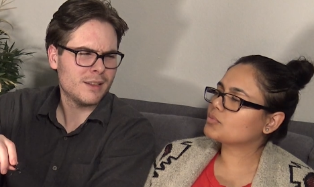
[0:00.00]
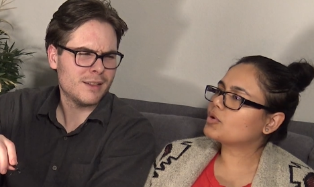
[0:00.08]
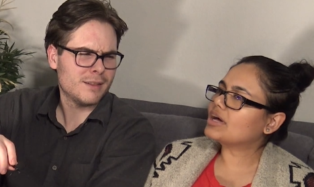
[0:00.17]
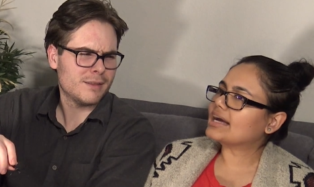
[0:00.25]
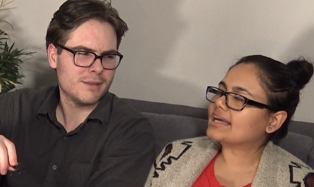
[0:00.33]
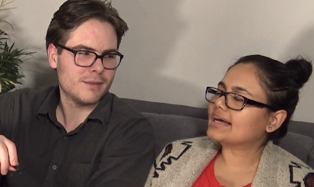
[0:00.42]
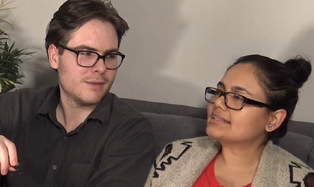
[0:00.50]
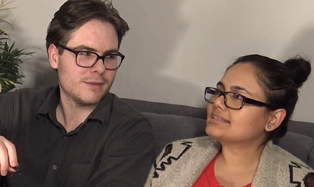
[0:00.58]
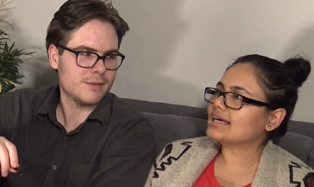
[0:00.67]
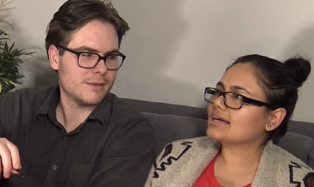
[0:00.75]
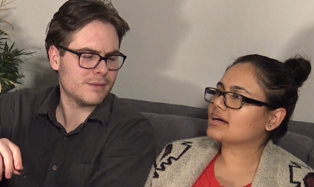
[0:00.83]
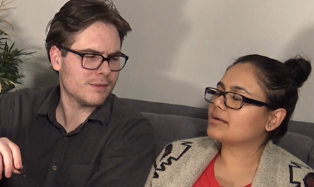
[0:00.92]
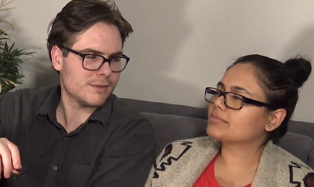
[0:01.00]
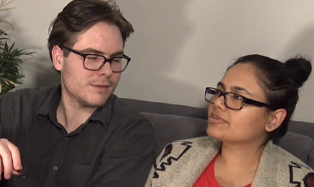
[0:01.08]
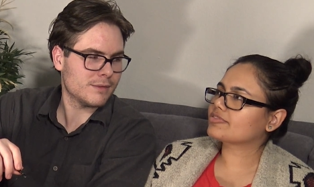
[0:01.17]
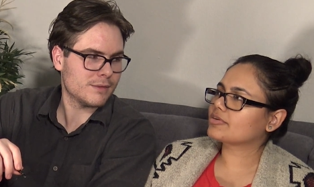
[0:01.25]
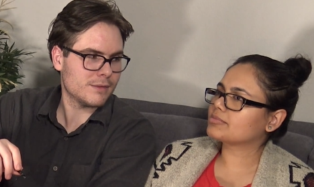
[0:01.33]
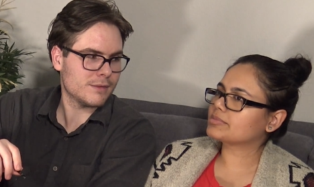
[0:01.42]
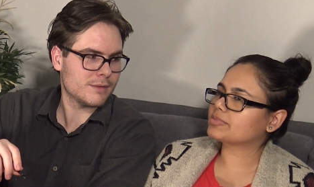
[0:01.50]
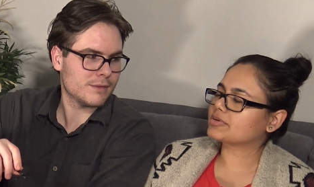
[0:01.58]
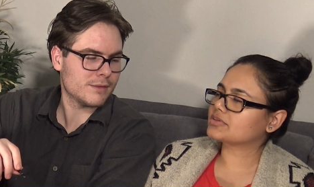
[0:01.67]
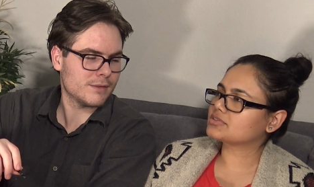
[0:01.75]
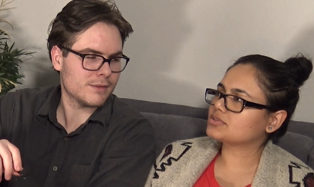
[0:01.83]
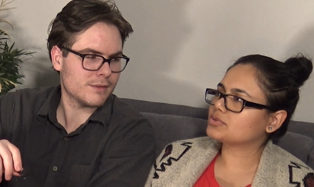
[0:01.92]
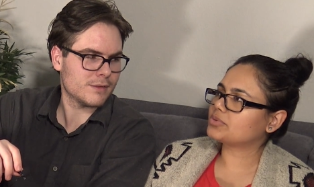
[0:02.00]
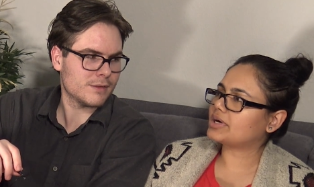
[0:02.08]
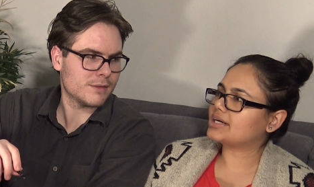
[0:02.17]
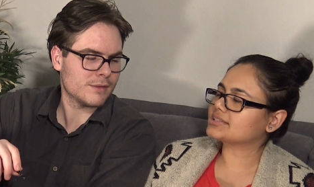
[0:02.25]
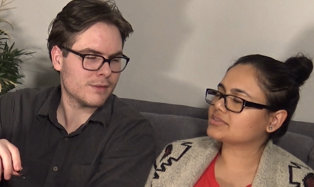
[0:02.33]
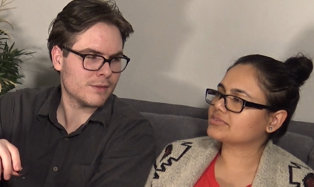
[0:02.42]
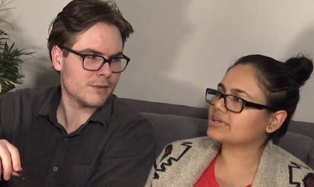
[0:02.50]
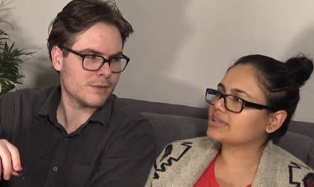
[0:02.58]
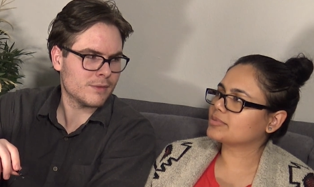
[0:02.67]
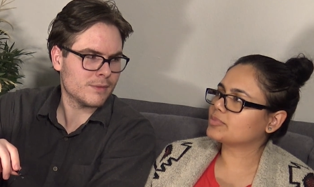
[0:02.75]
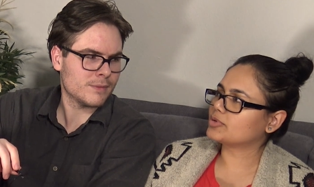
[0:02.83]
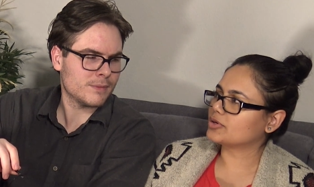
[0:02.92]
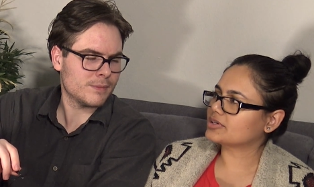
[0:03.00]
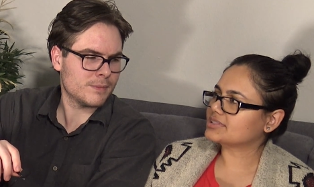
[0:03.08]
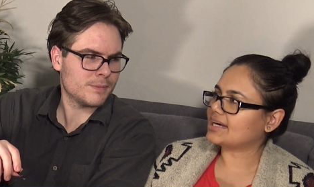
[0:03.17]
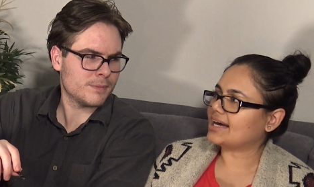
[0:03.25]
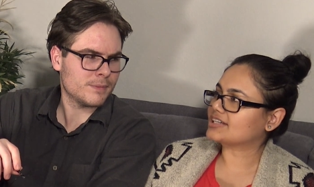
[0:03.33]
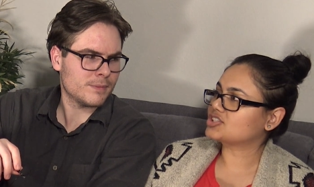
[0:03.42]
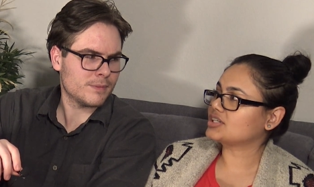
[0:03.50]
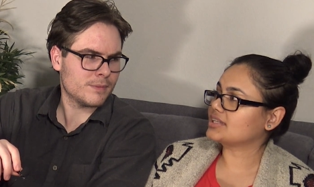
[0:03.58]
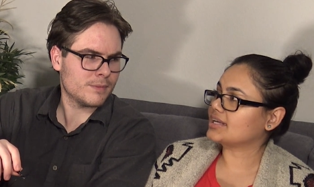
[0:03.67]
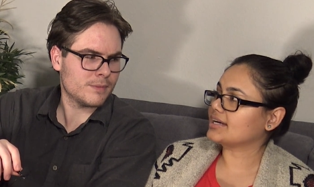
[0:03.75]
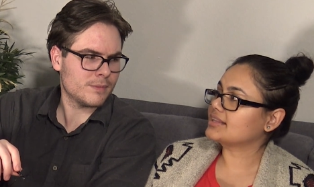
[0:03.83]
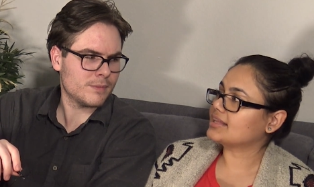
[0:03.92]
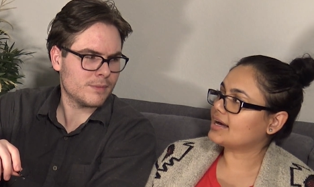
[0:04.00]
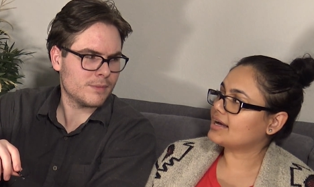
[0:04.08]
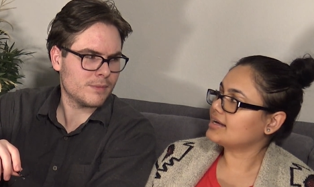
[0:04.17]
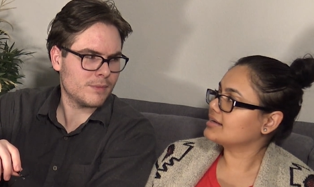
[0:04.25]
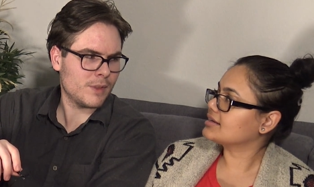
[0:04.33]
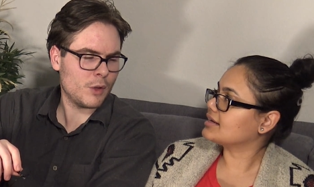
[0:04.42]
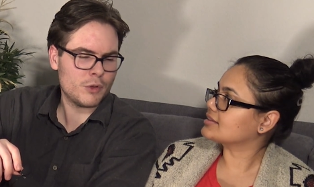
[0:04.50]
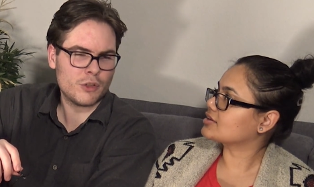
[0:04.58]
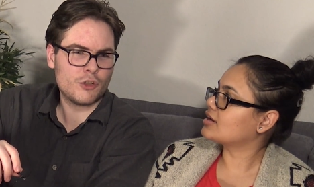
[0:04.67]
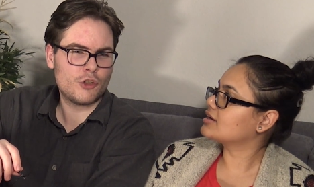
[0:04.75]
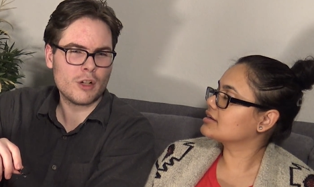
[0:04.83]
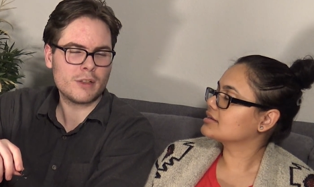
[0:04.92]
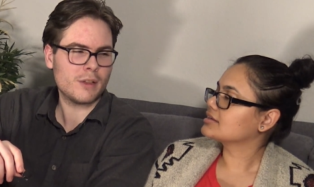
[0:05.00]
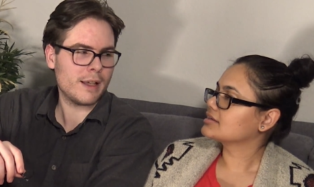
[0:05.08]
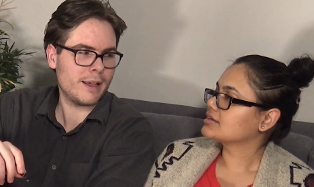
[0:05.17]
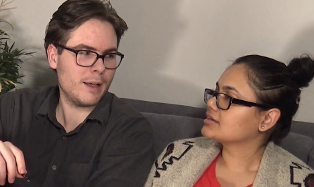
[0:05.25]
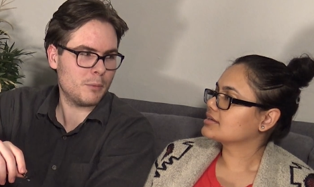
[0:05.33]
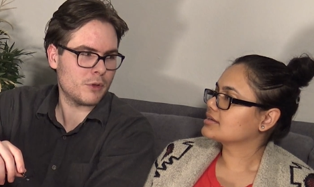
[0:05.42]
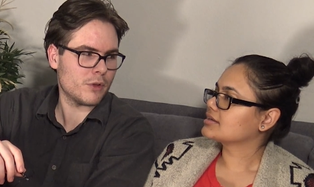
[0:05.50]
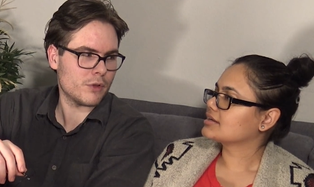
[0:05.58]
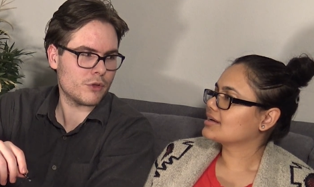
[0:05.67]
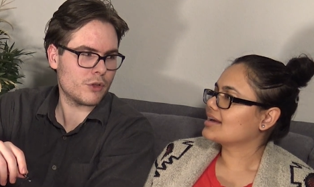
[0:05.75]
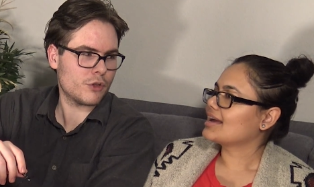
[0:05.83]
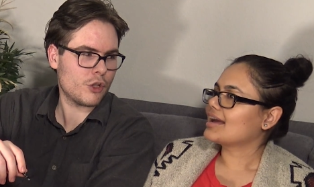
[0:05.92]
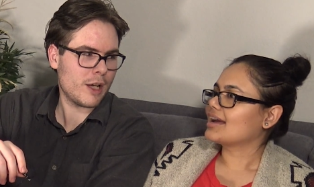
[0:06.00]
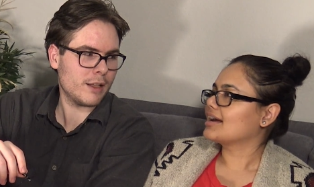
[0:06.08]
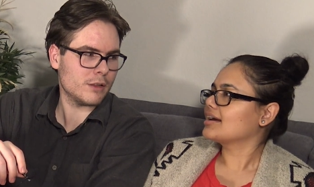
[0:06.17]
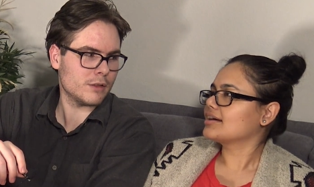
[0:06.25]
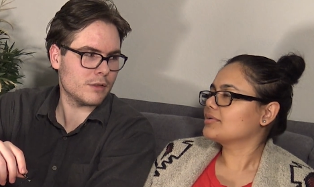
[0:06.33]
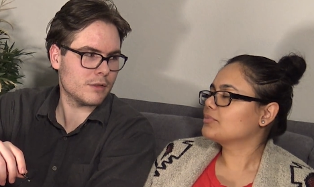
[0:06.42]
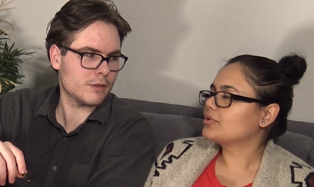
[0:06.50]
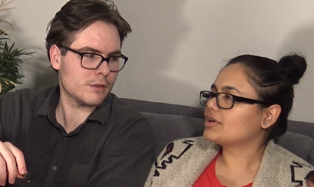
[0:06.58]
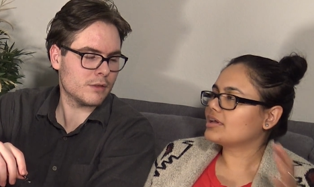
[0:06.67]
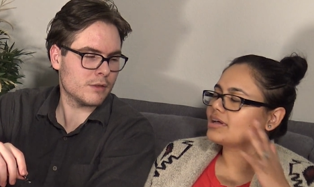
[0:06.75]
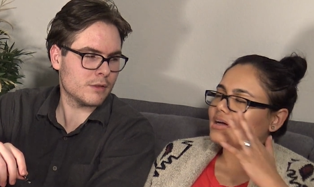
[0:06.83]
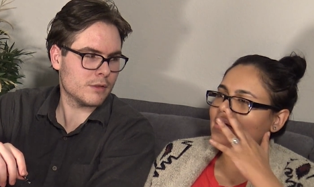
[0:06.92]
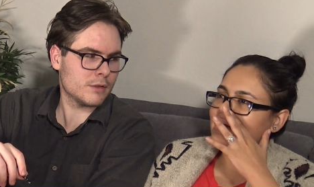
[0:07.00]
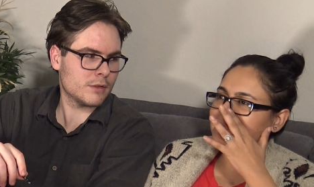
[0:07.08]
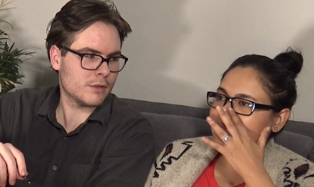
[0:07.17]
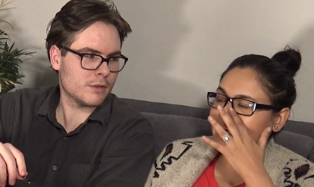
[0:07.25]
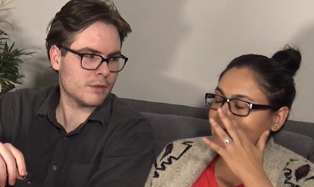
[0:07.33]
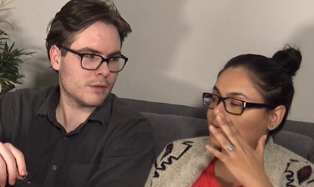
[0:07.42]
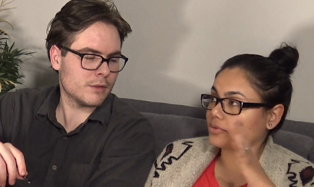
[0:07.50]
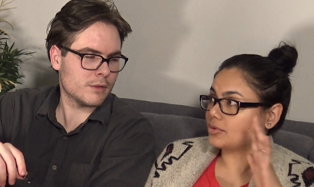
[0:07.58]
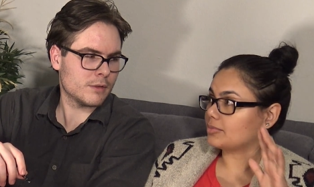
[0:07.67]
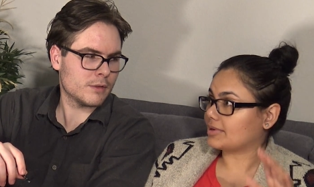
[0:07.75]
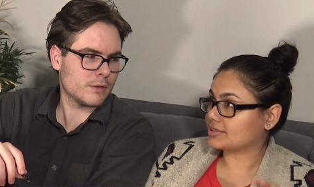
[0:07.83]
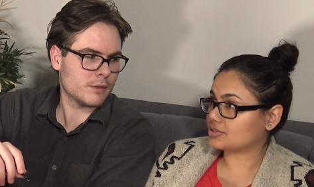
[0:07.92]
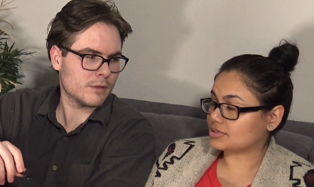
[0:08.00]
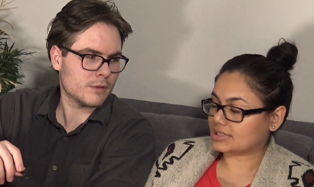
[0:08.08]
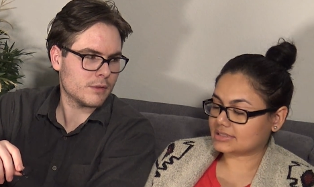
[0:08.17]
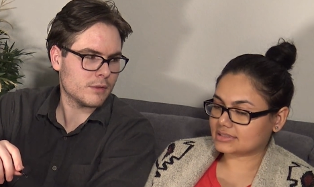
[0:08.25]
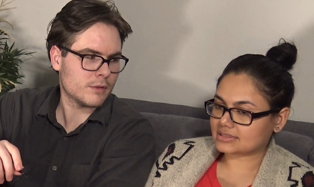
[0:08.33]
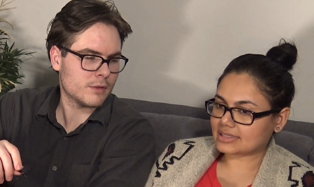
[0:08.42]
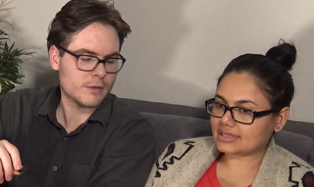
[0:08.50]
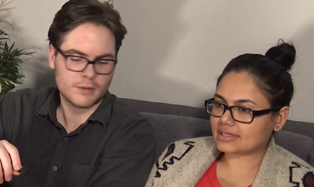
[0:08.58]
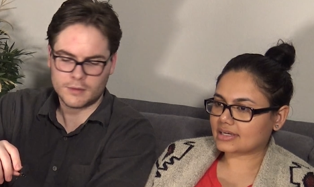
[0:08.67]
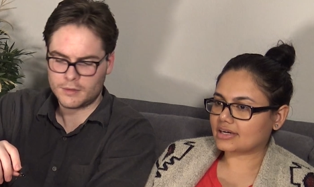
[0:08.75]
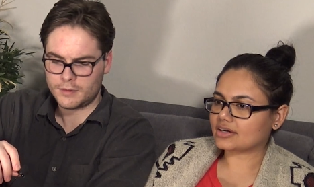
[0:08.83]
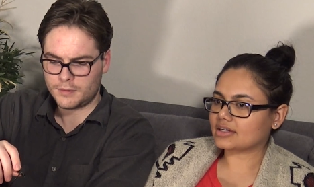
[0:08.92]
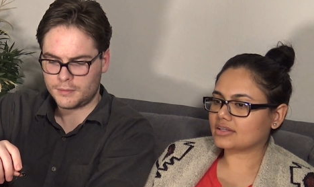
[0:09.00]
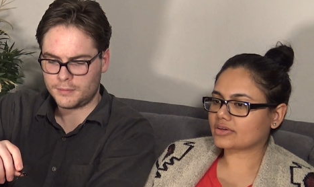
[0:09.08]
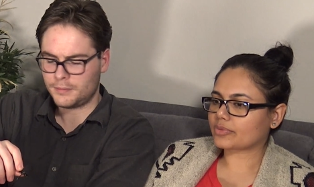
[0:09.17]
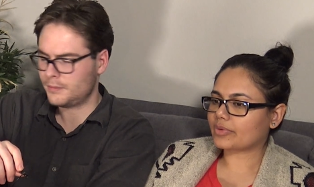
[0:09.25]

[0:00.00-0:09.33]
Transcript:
Speaker 1: Well, I guess like coming from a person who hasn't read the books, I actually like that.
Speaker 2: They're just dressed like hipsters, just chatting.
Speaker 1: Well, I mean, I don't know about the dresses. I didn't care either